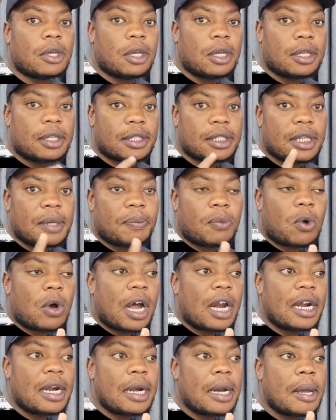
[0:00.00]
Step
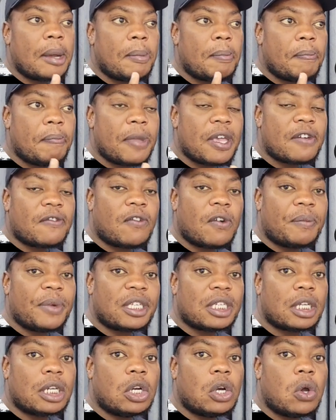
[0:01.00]
1, peak
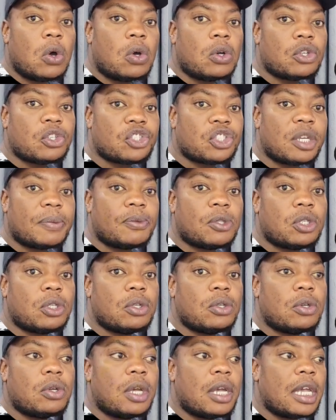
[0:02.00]
formation low. Step
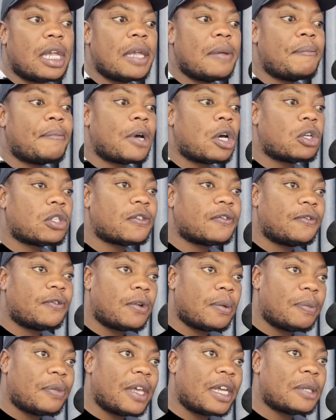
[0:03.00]
2, impulse
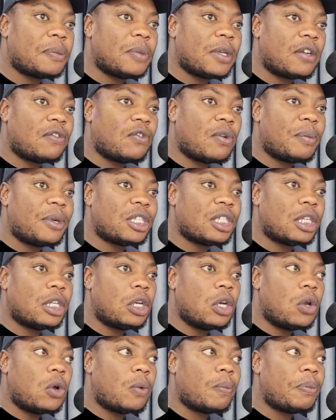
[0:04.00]
from that peak formation
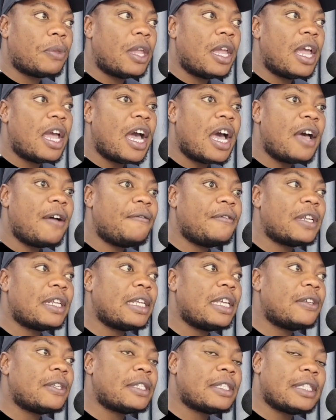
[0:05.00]
low.
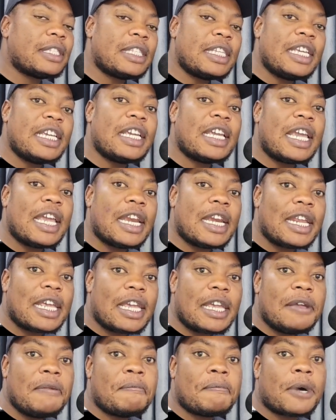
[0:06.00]
After seeing an
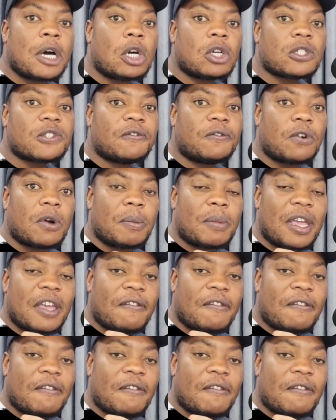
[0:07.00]
impulse from a